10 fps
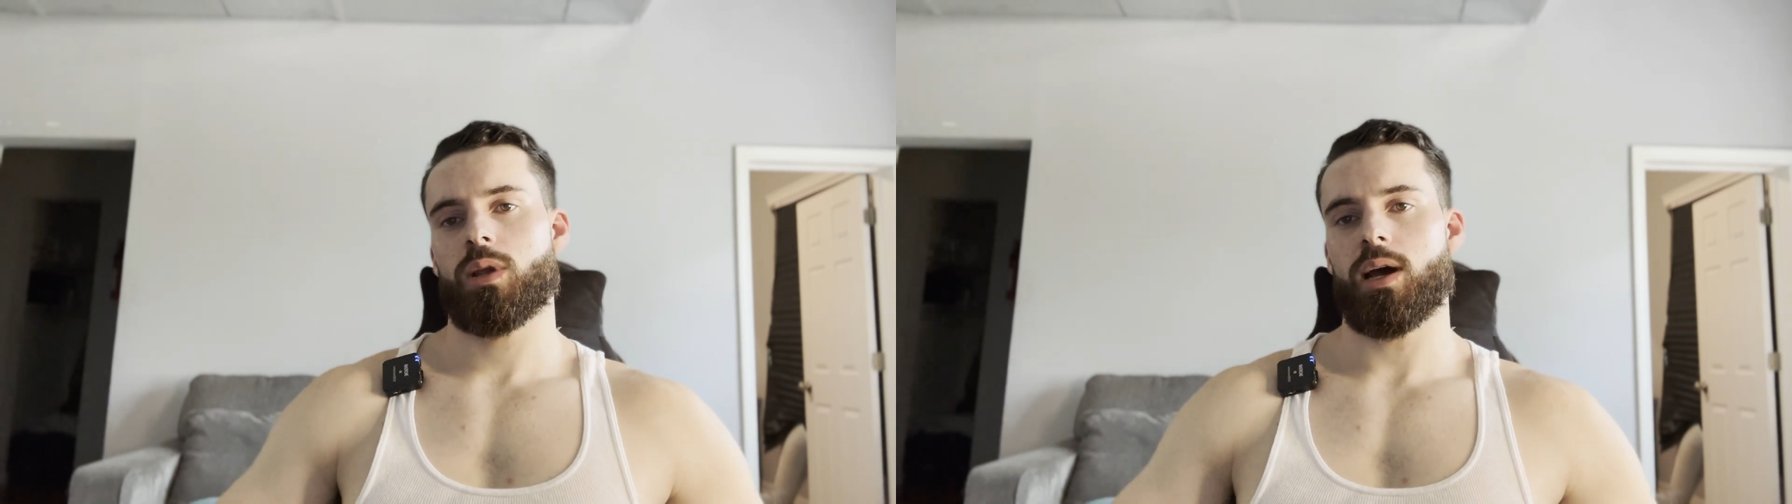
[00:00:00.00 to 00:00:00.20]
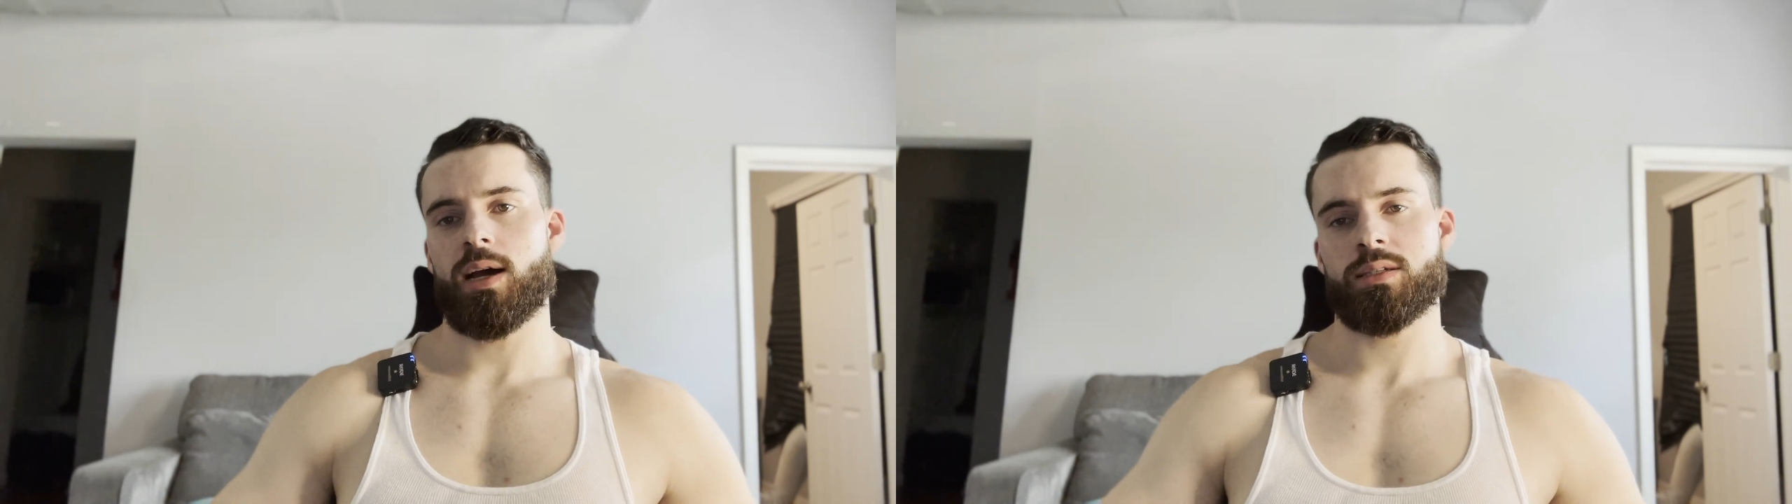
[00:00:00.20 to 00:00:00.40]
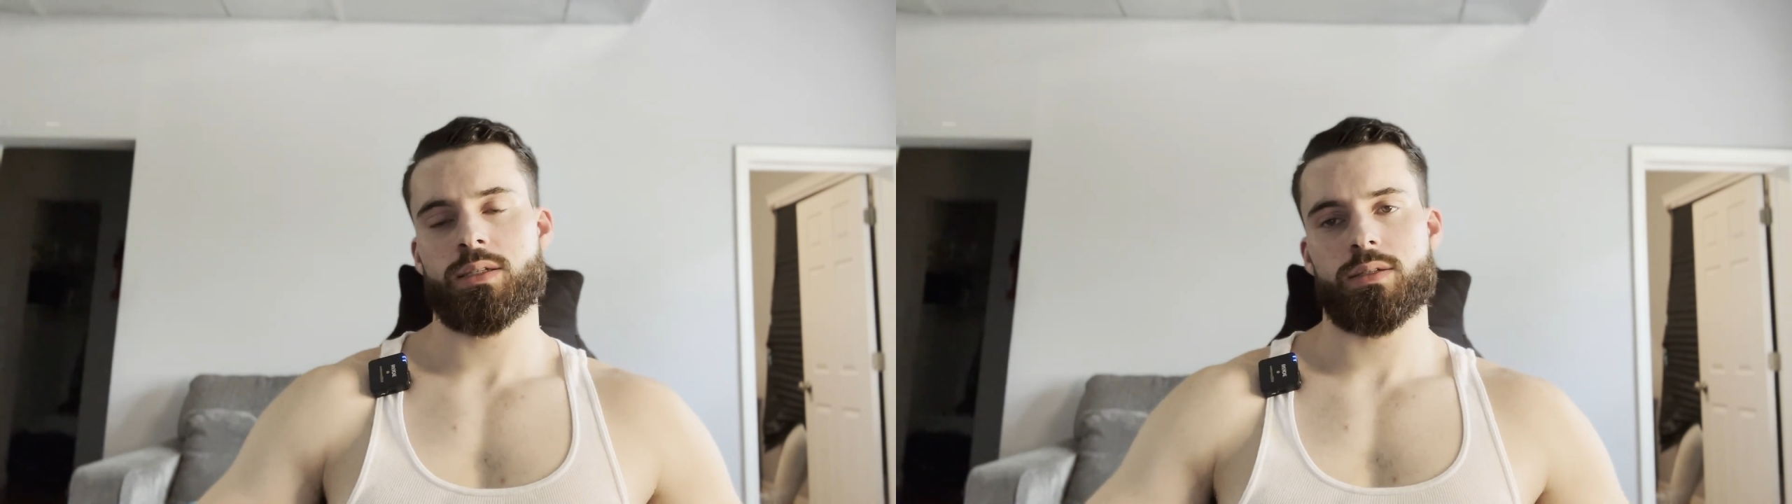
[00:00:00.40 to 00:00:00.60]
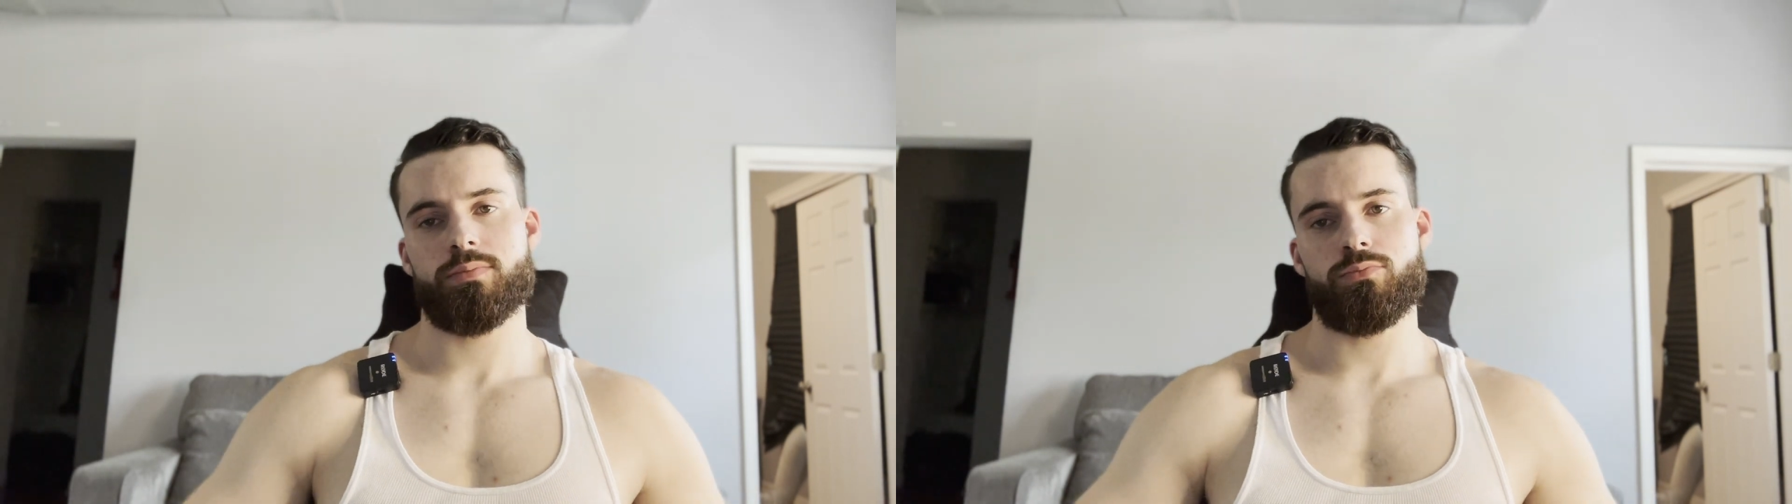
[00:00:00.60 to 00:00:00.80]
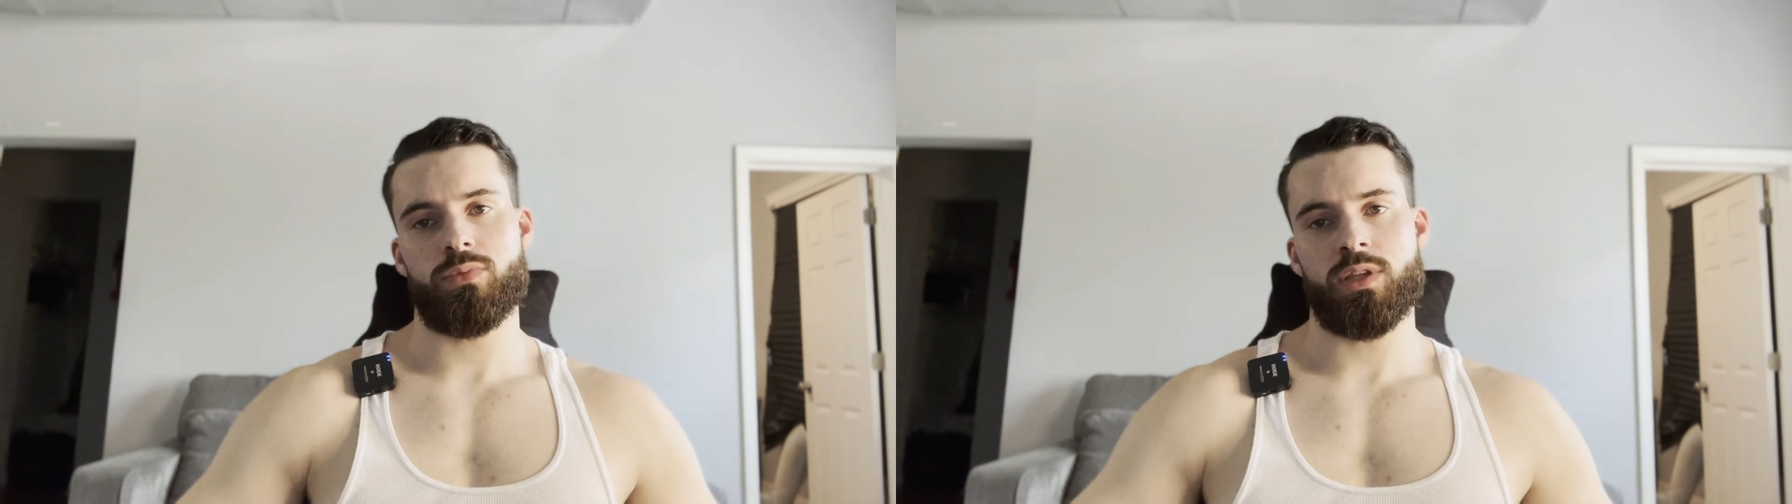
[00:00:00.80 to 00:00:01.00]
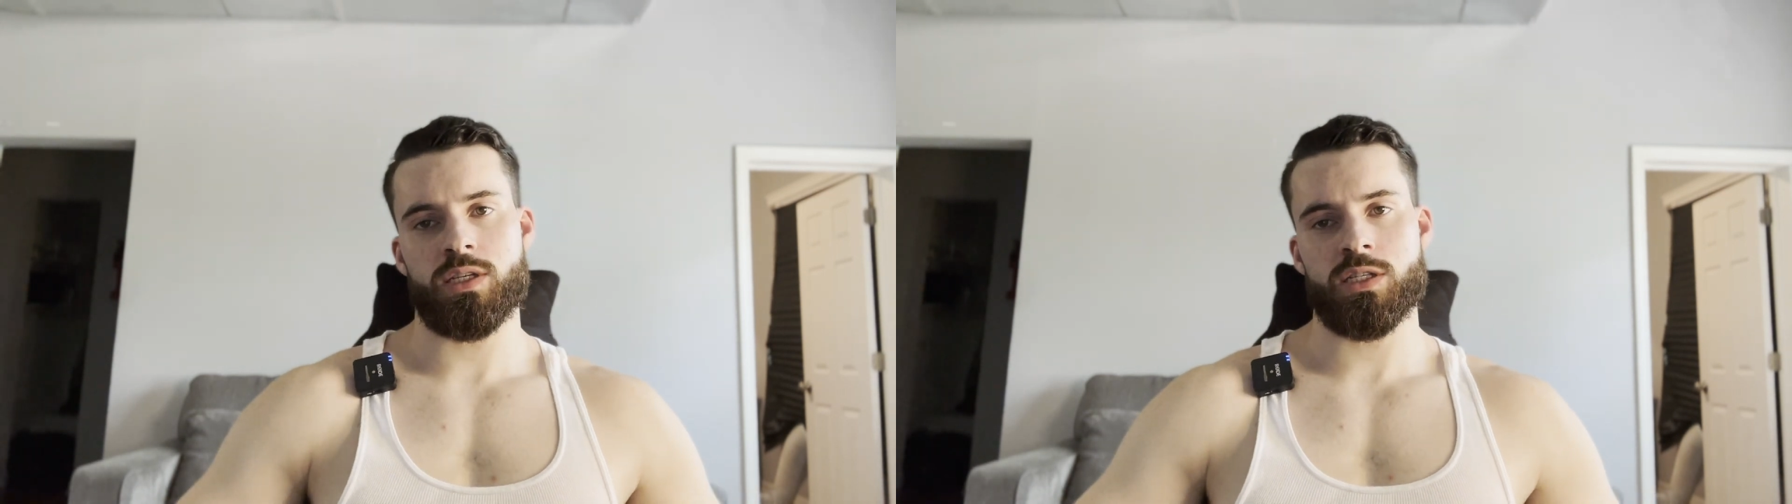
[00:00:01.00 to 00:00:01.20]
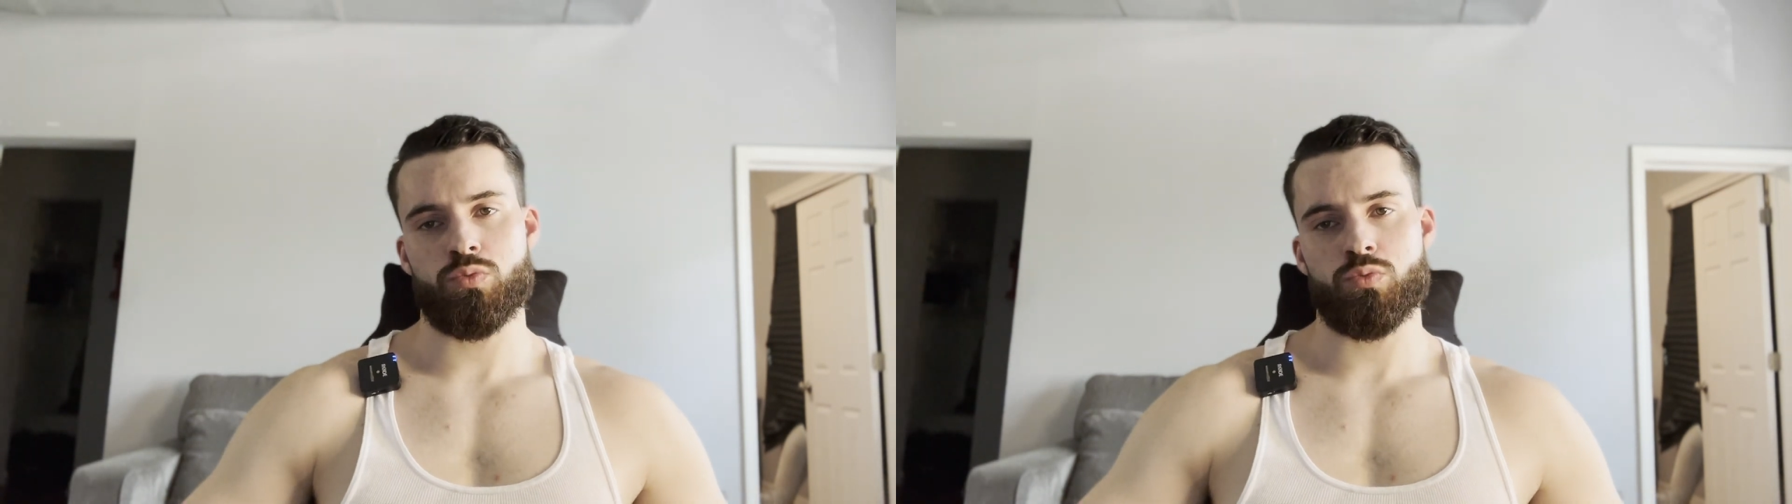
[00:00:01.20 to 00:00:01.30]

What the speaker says: guys, this